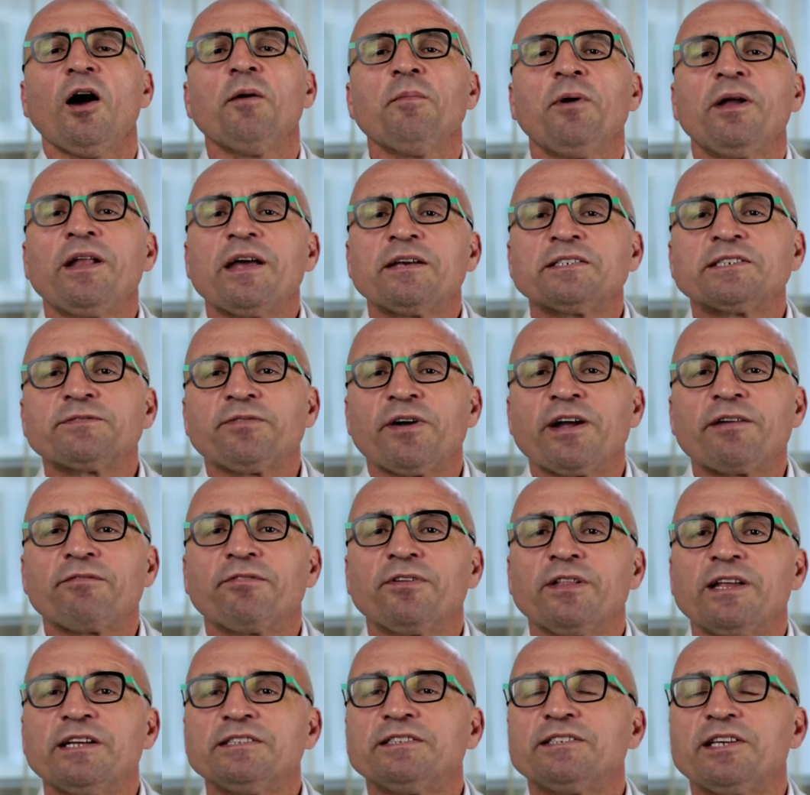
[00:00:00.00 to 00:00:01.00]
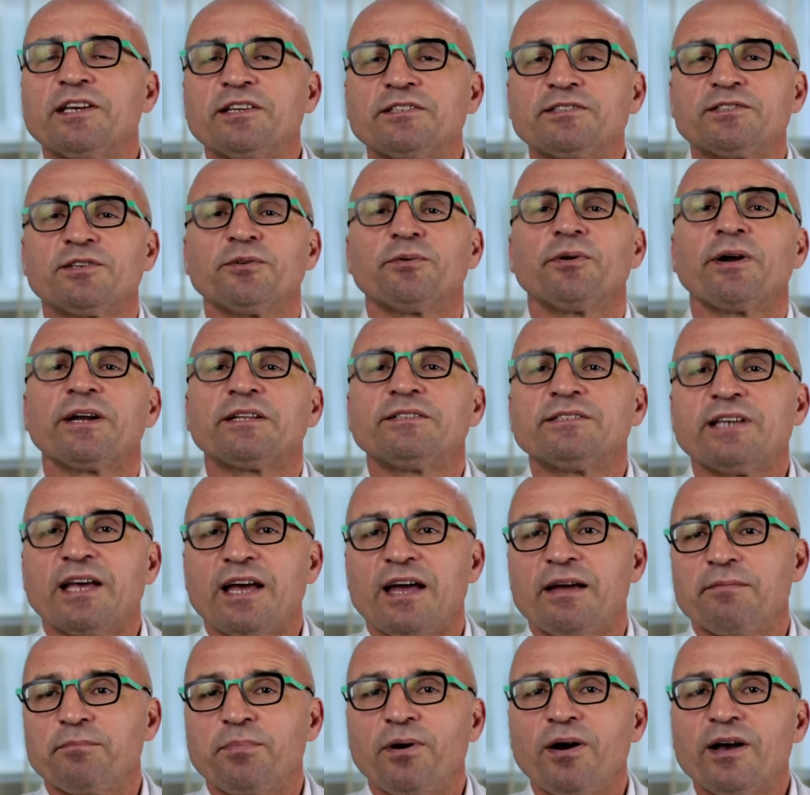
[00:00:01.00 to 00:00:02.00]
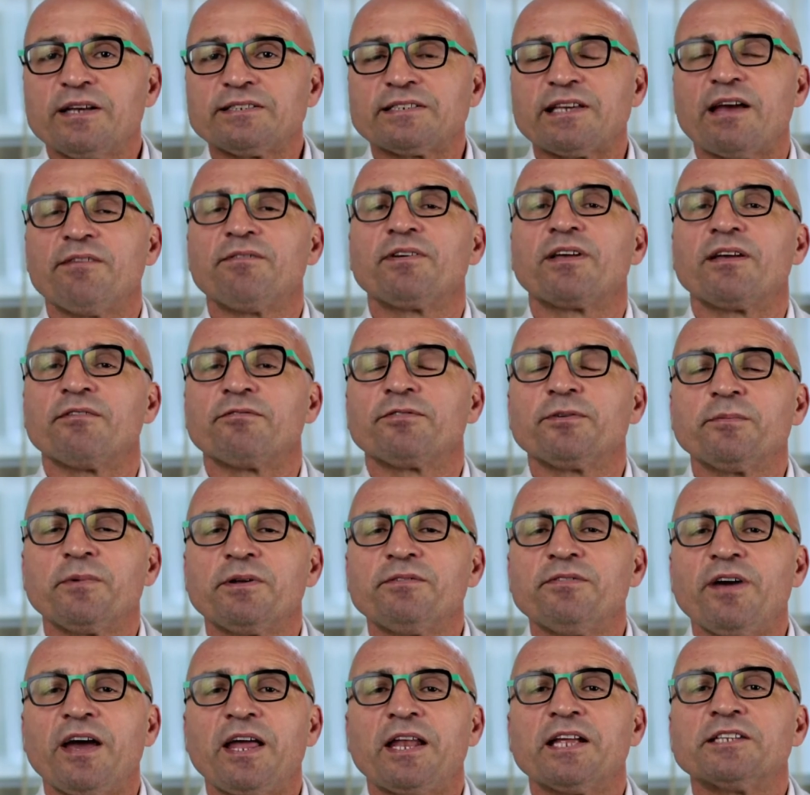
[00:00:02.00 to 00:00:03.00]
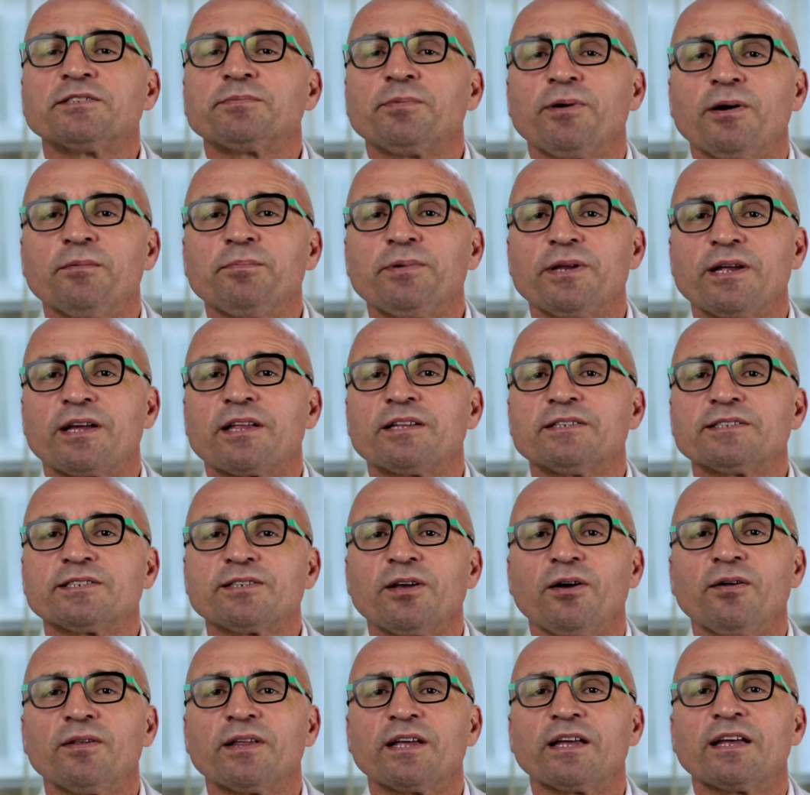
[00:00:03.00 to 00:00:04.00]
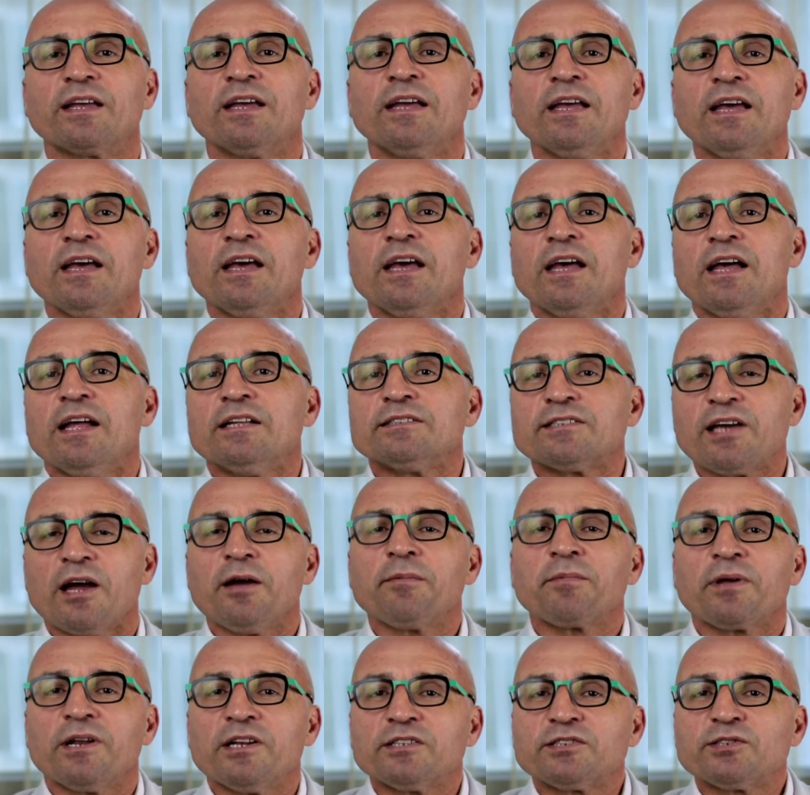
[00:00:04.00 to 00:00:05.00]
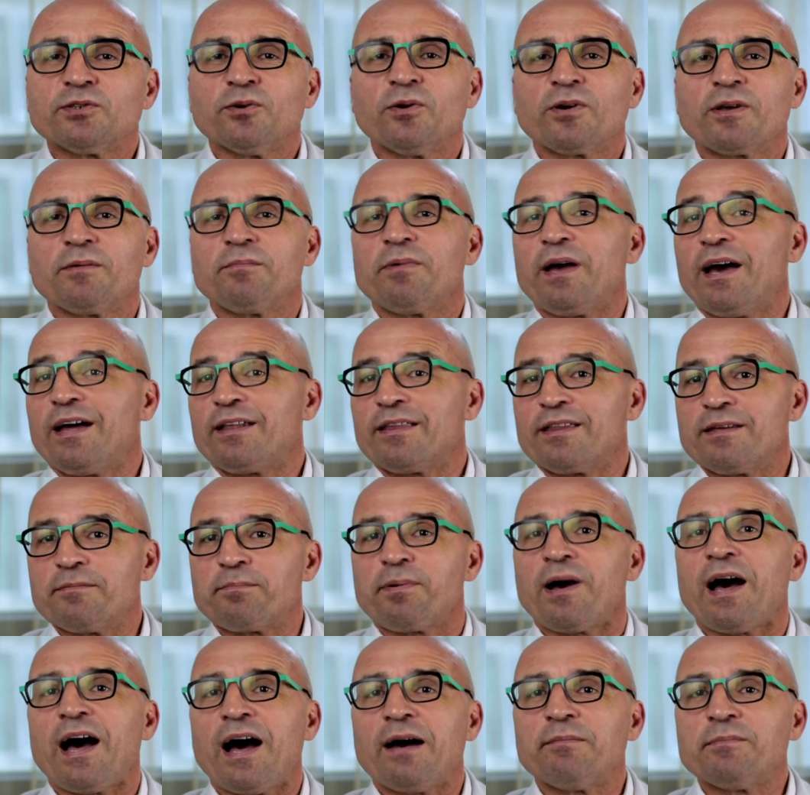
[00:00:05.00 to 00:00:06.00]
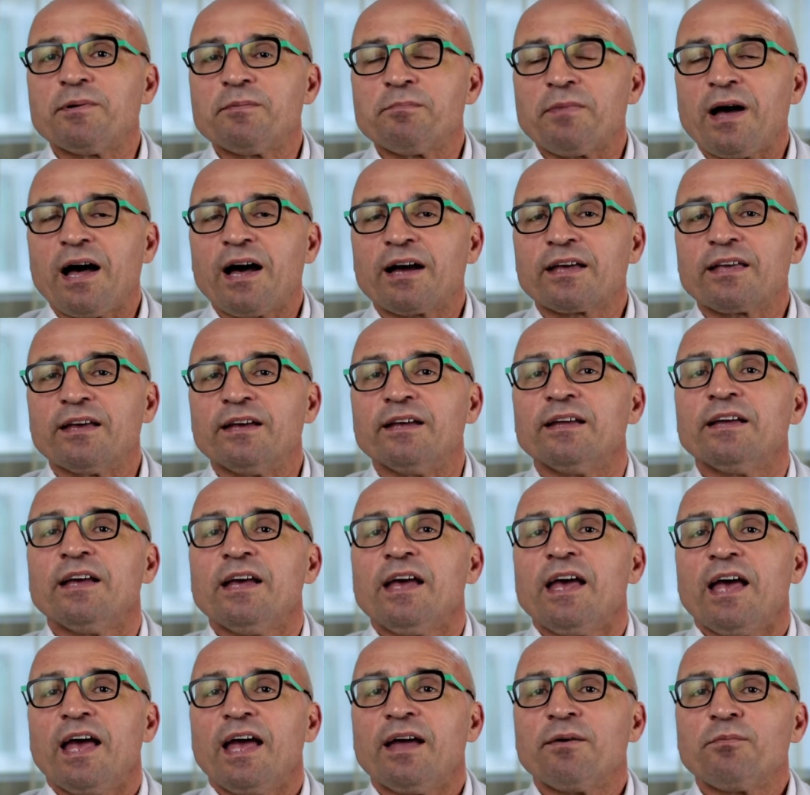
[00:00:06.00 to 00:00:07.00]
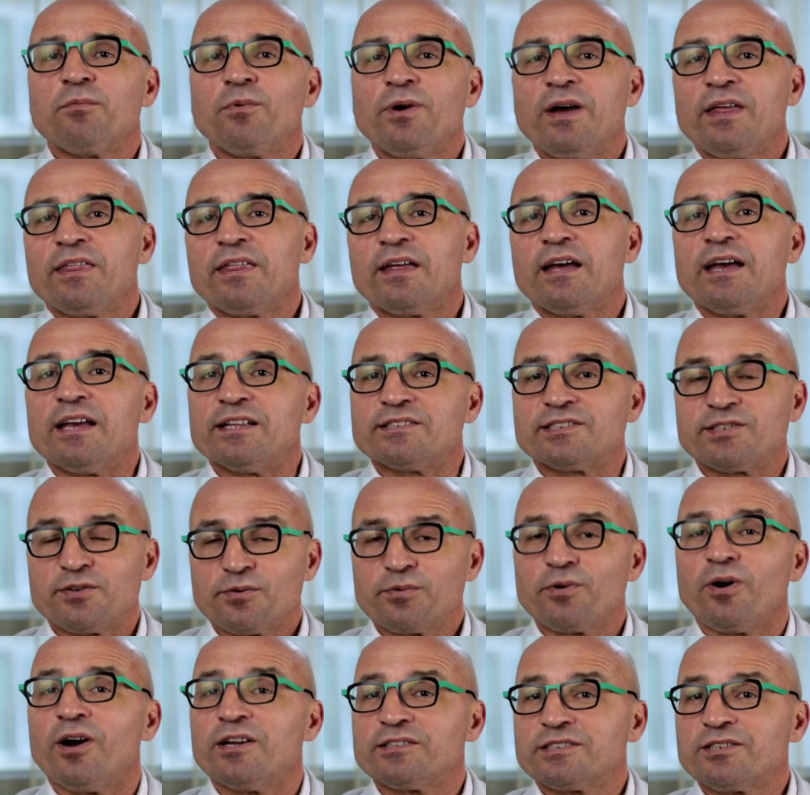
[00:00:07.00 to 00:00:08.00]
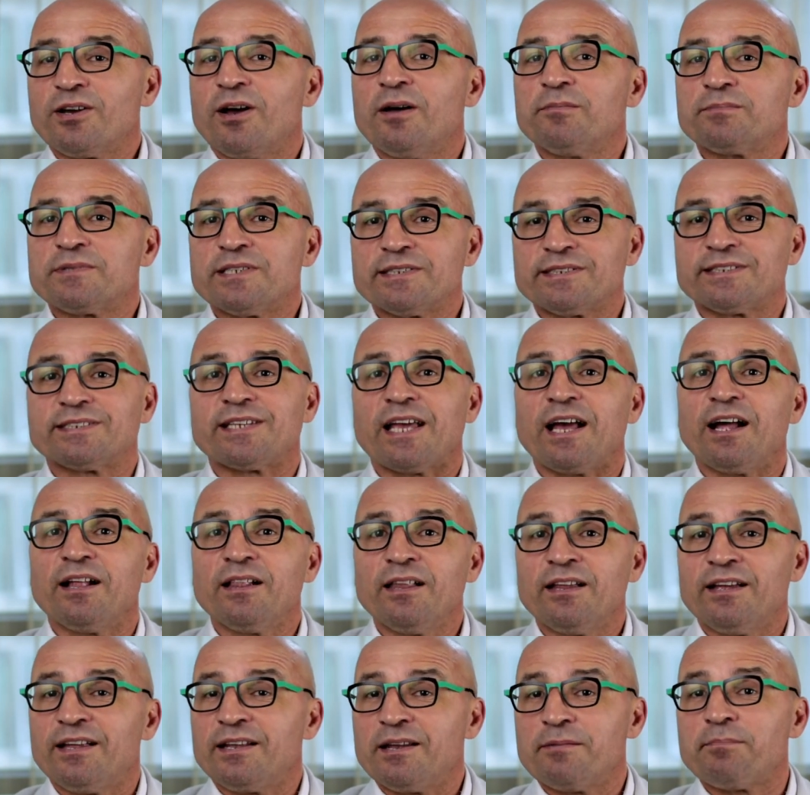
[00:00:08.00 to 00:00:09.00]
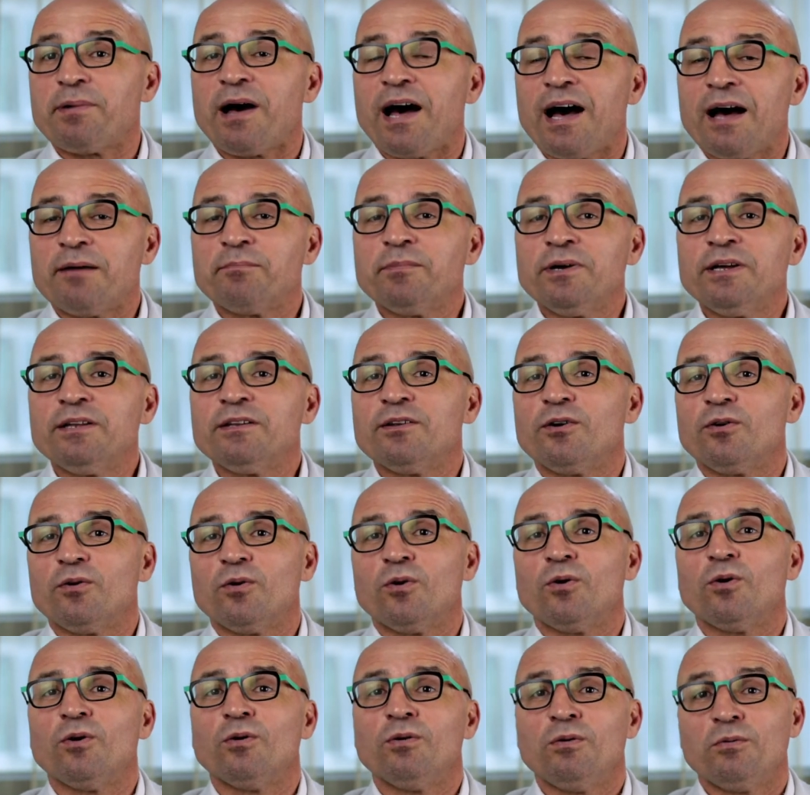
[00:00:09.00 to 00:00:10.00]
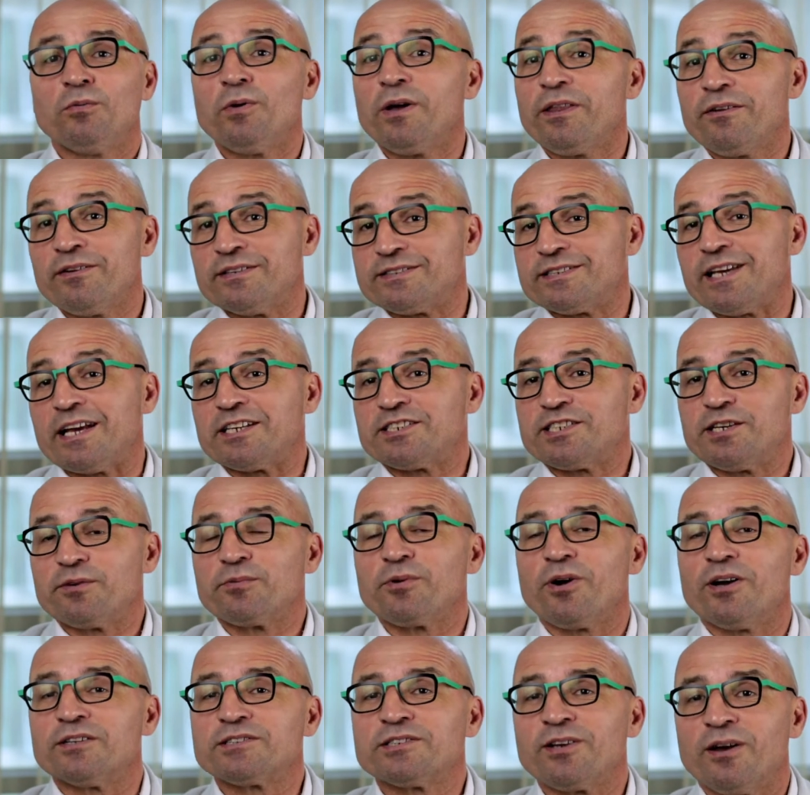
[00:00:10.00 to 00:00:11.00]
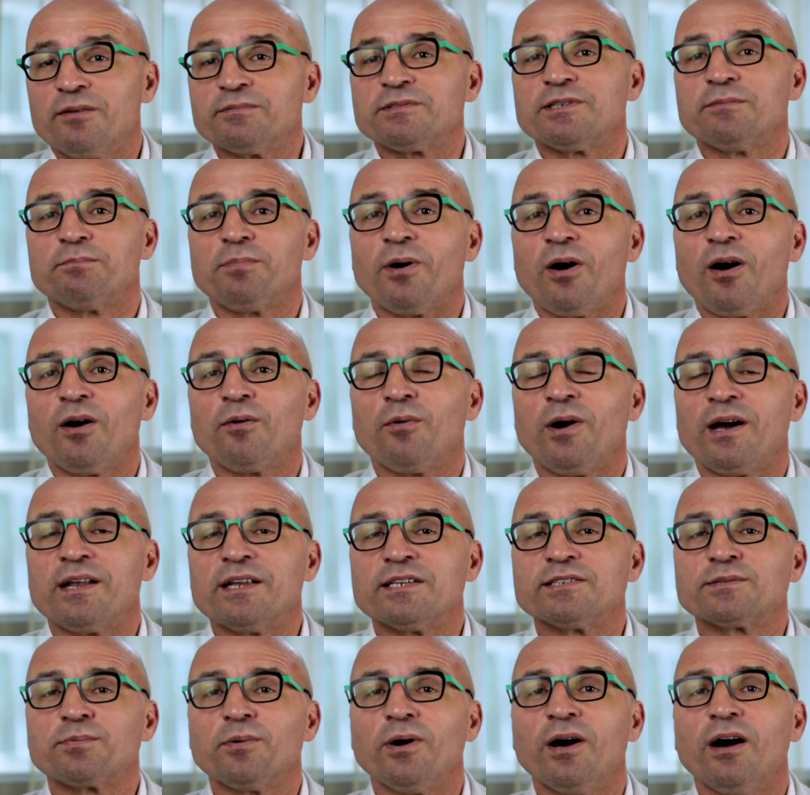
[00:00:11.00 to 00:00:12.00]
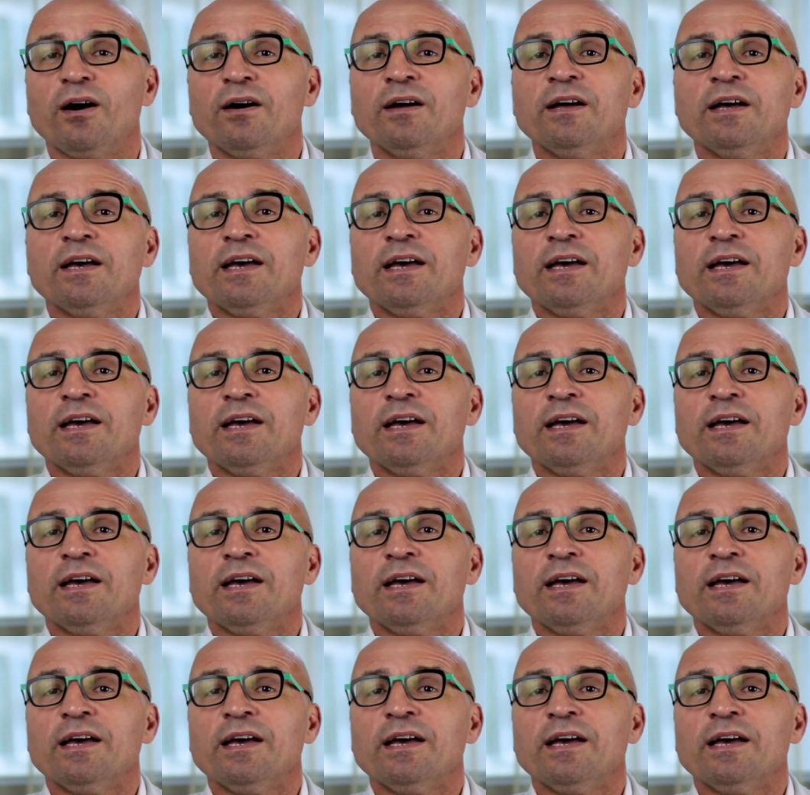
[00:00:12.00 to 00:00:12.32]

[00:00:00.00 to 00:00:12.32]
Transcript: my name is Frank Valentic, Director and Buyer's Advocate from Advantage Property Consulting. Today I'm going to talk about the apartment market and whether it's the right time to sell an apartment or whether it's actually the right time to buy one as well.